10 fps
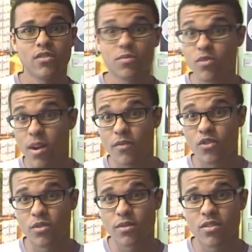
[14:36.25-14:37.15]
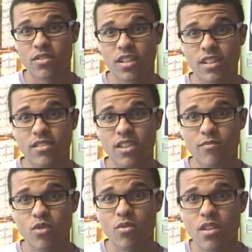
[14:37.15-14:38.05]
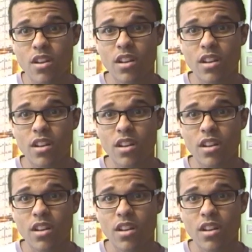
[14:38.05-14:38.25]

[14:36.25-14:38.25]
subscribe if you enjoy my content in general,